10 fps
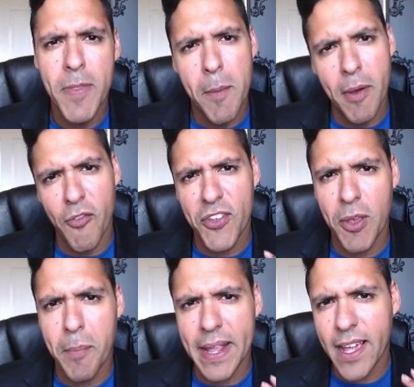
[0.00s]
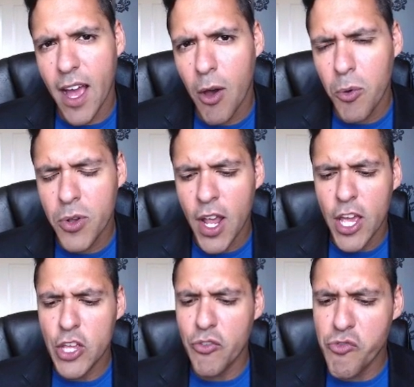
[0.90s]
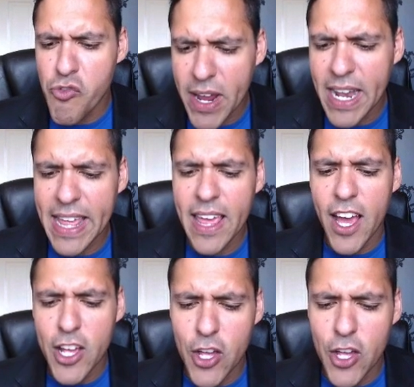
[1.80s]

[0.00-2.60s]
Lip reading: But for somebody cold, you've really